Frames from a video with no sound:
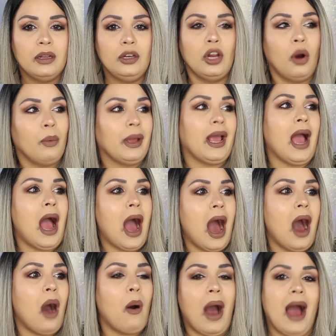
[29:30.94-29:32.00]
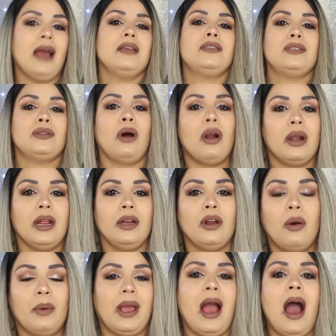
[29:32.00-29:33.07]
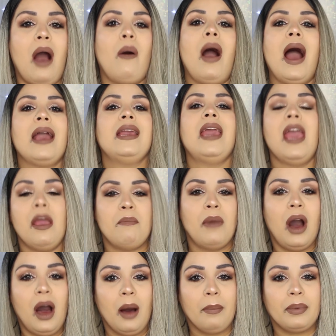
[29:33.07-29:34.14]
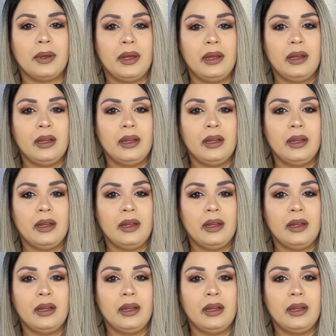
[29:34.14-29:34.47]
knowing how I started, knowing how I came up,